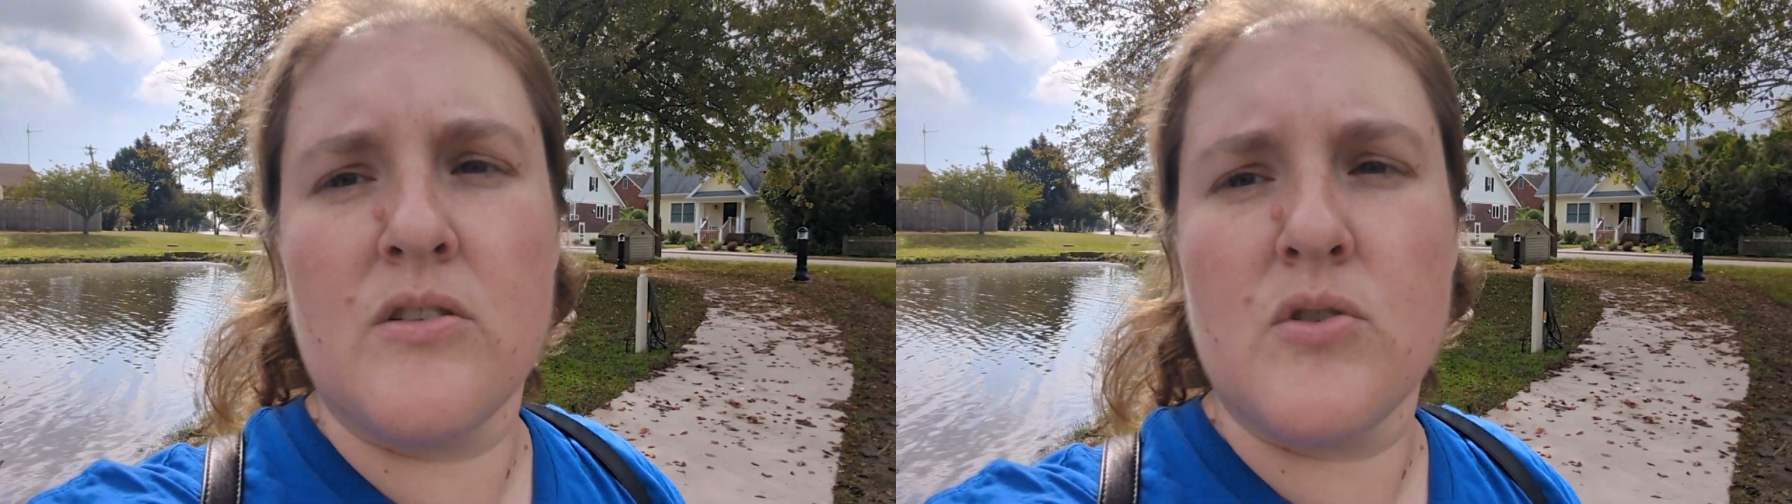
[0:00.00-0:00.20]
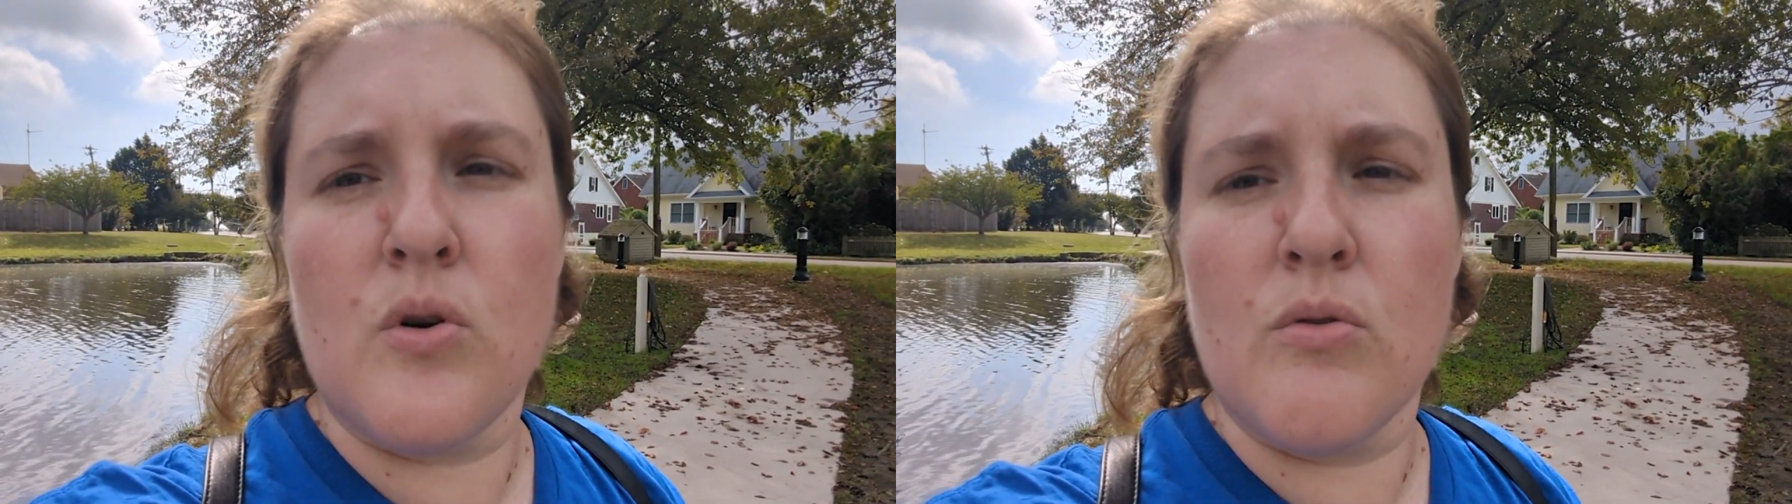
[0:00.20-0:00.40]

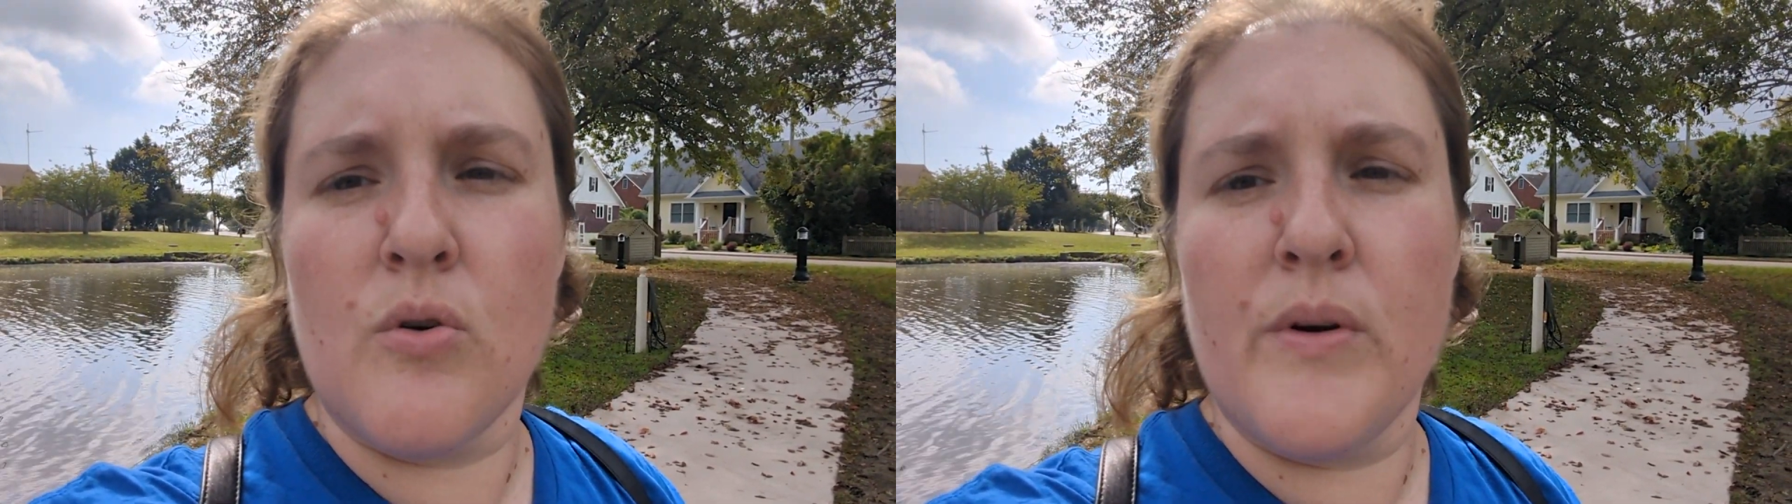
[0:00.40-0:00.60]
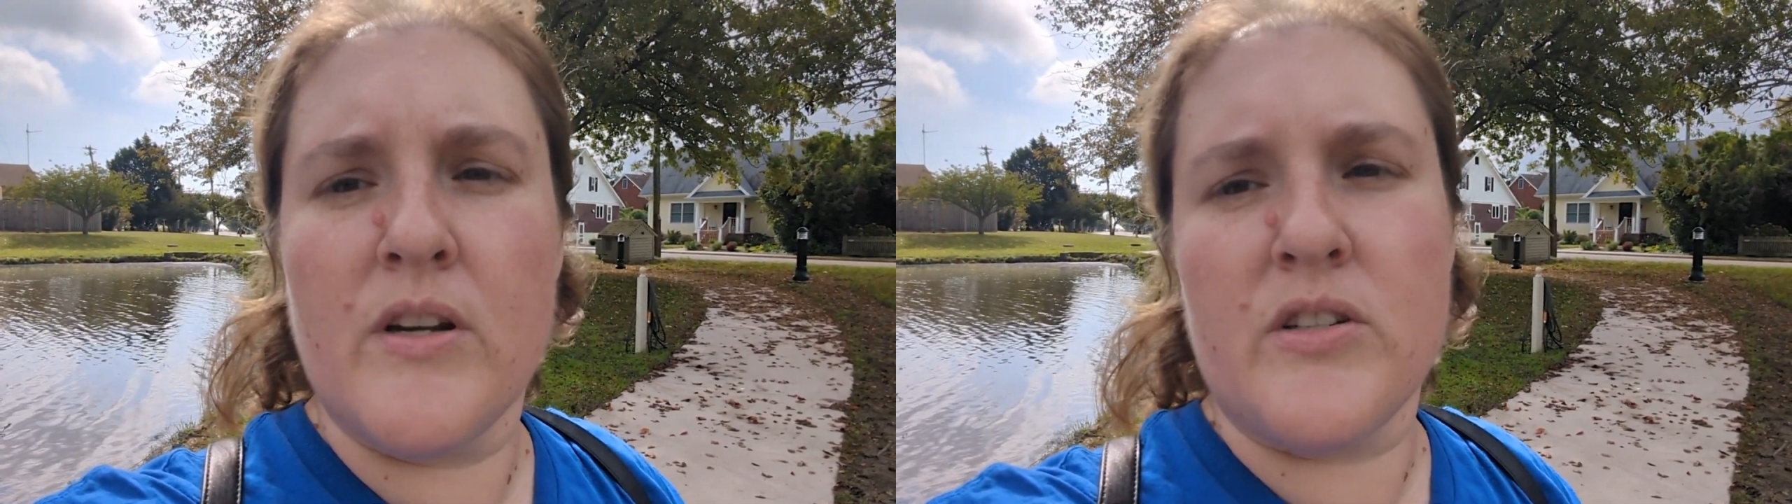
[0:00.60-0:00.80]
the store real
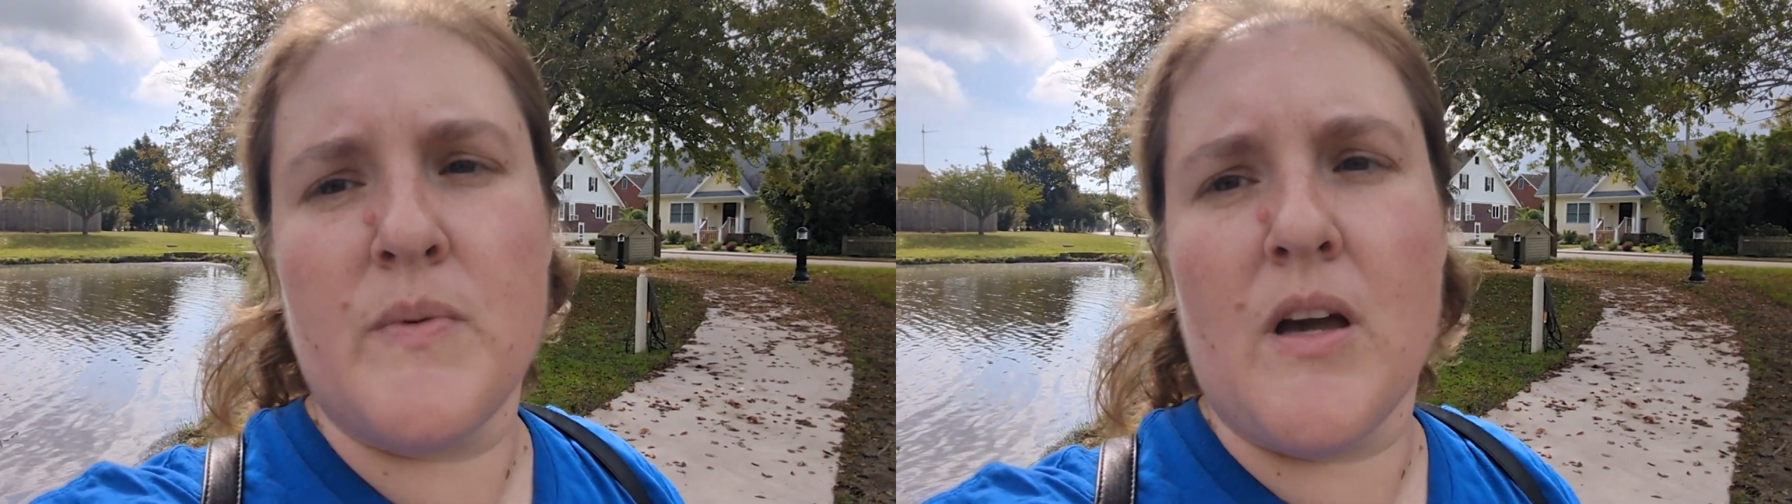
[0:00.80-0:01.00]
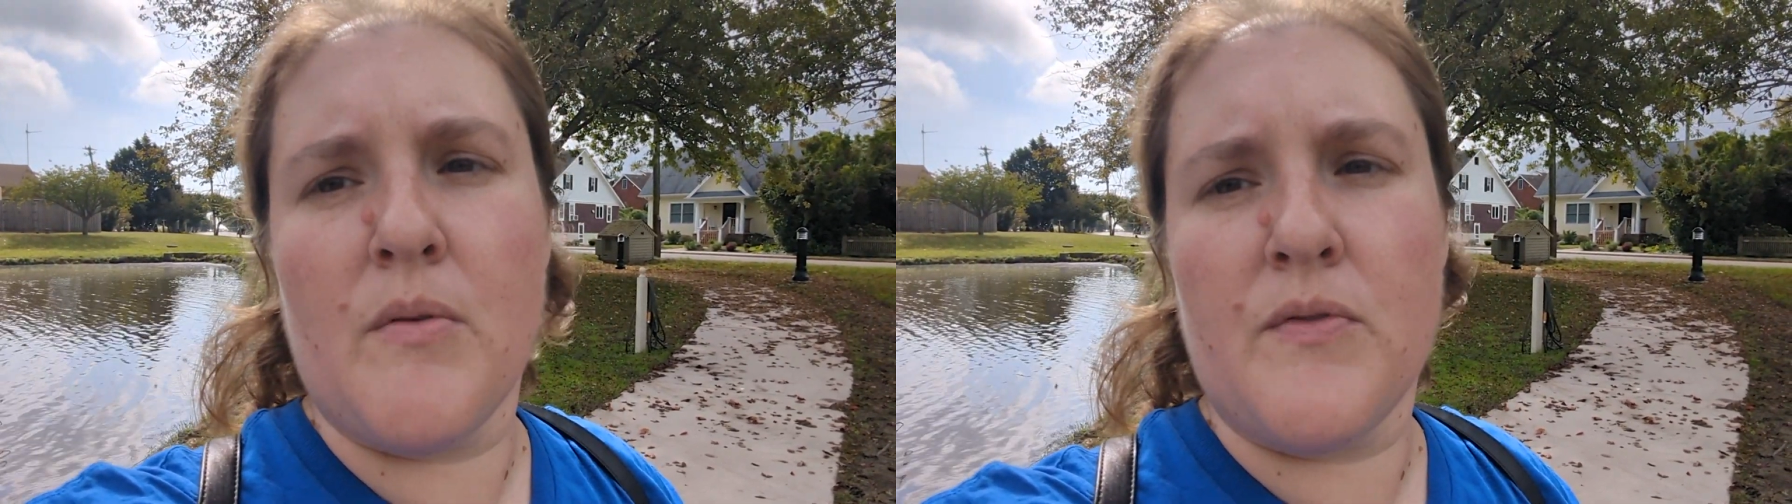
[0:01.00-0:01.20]
quick, just
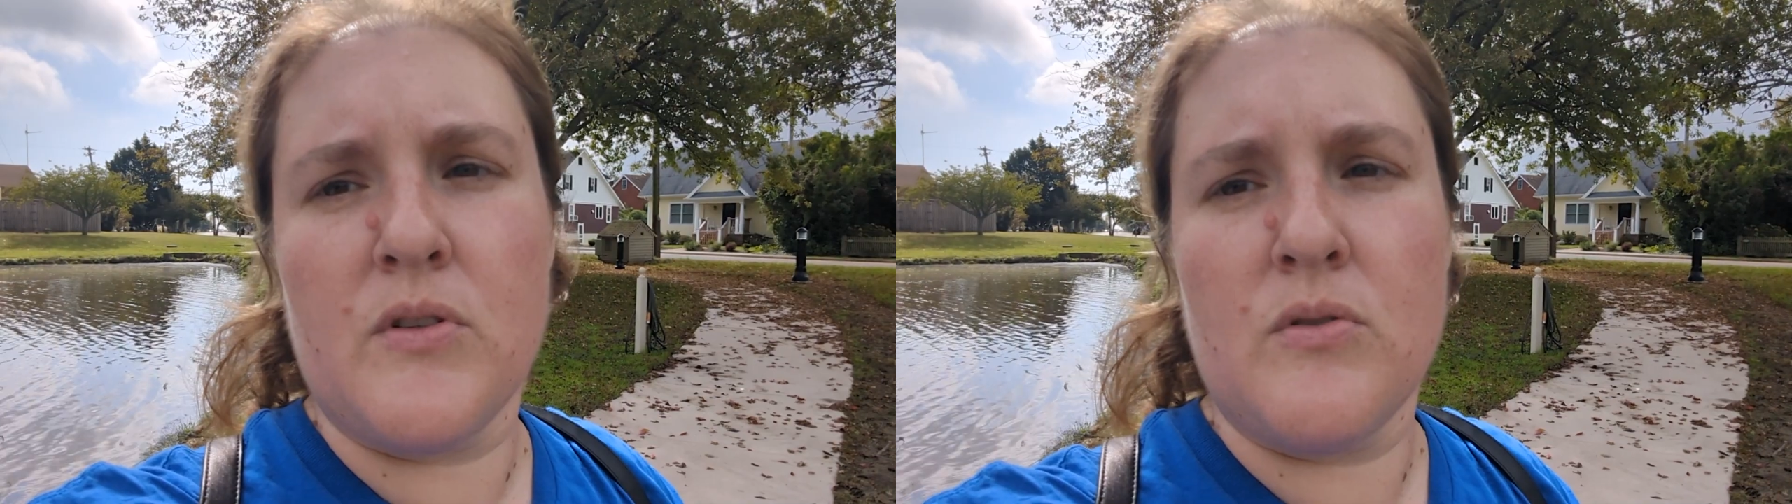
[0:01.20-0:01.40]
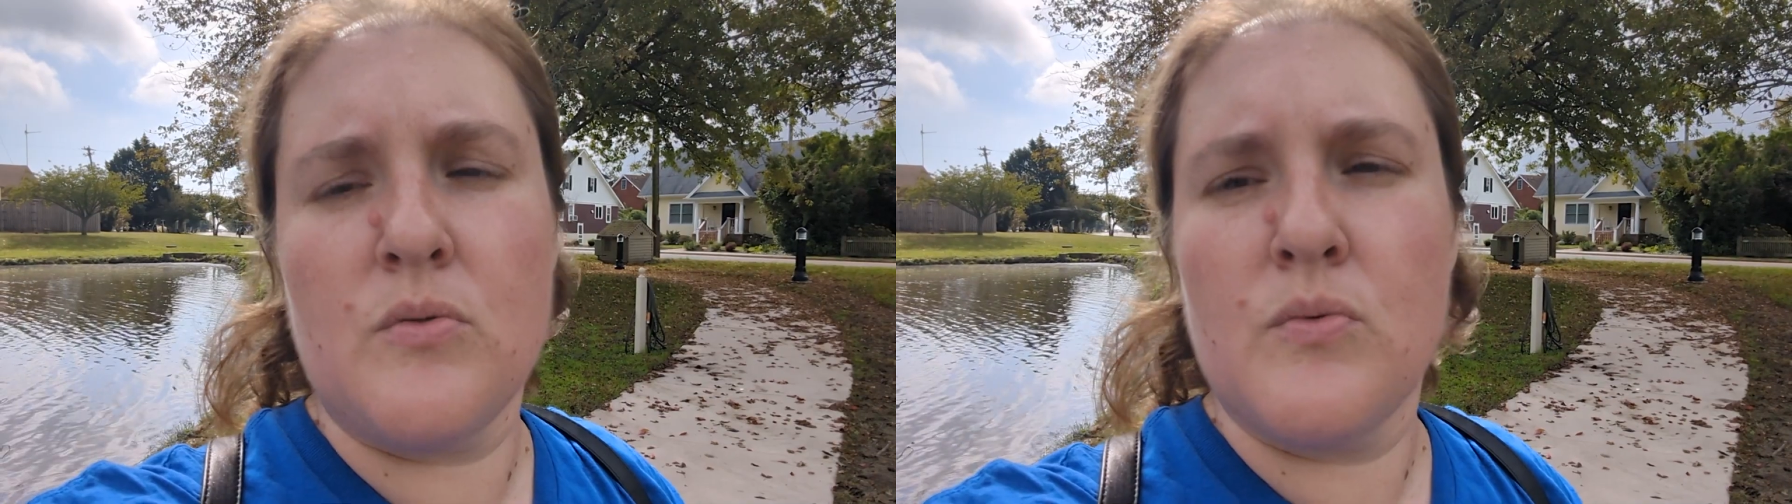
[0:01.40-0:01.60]
pick up a
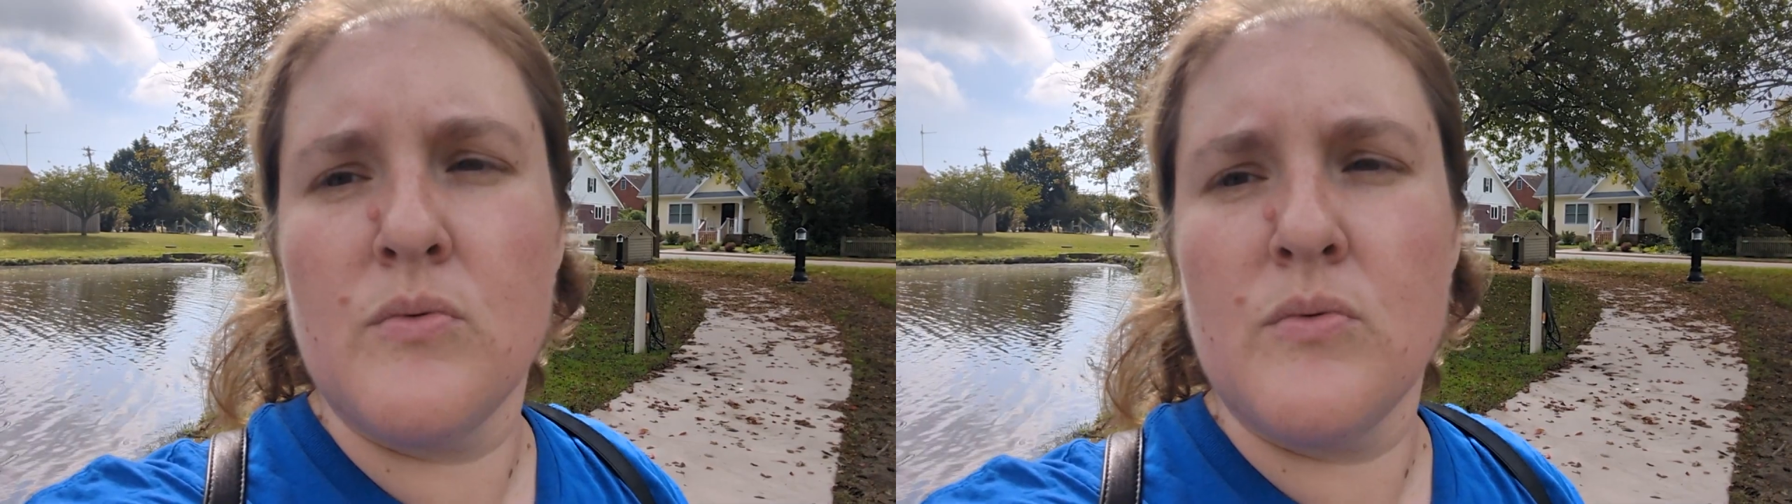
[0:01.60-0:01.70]
few